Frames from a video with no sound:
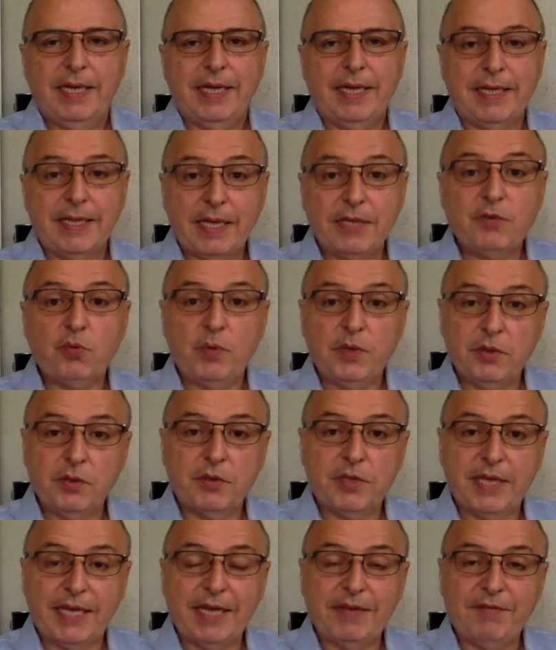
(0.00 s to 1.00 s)
And that's when you
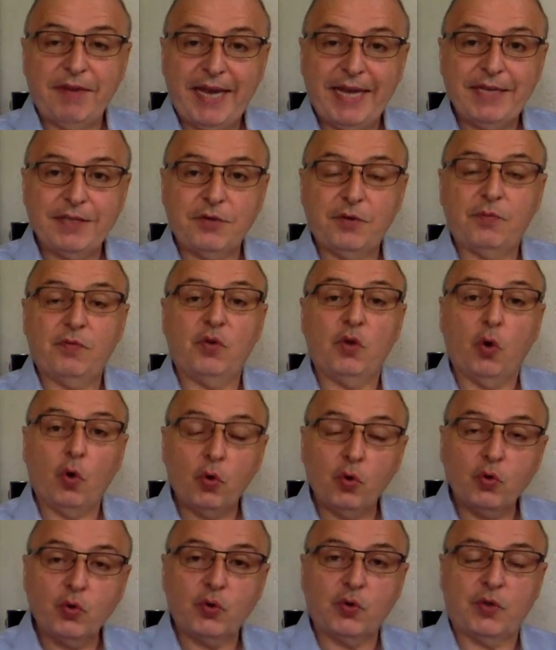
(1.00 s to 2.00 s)
take advantage of
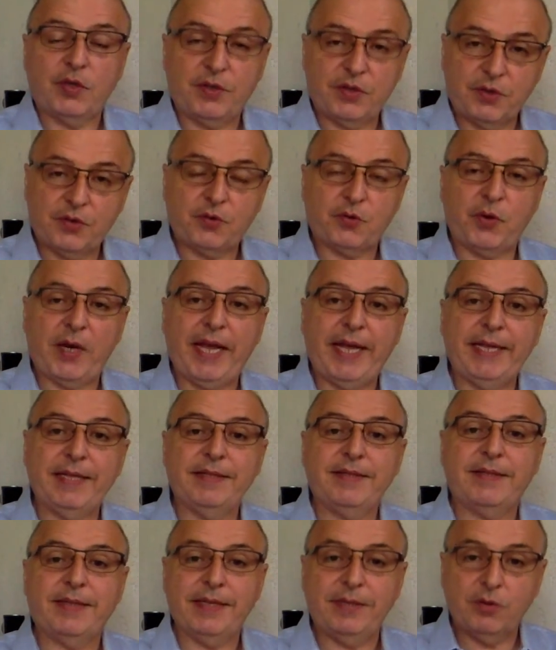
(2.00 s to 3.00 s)
those
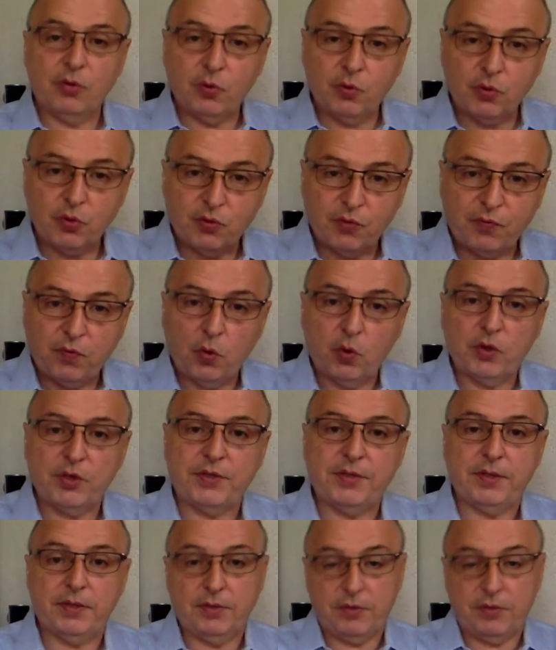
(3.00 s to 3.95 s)
strengths and those forces.